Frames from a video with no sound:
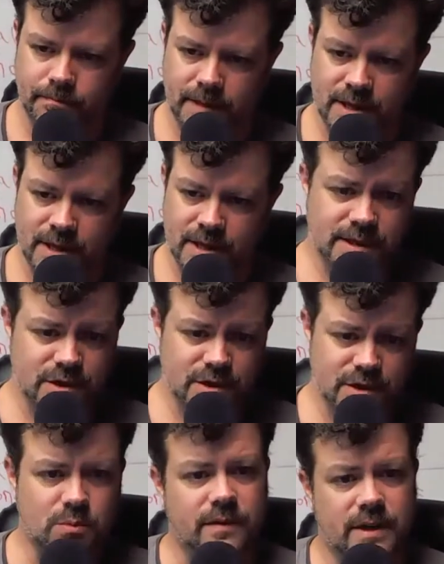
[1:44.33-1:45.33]
And their
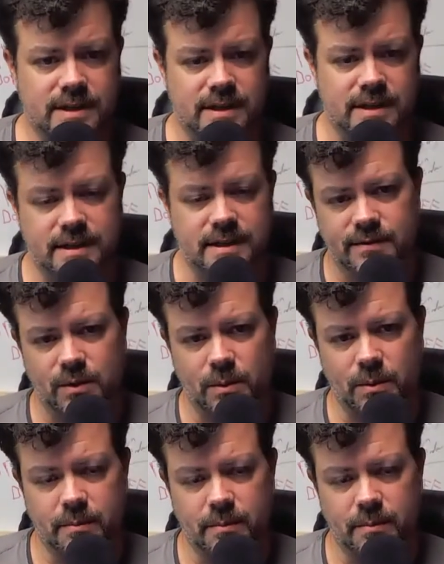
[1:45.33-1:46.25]
businesses were very successful,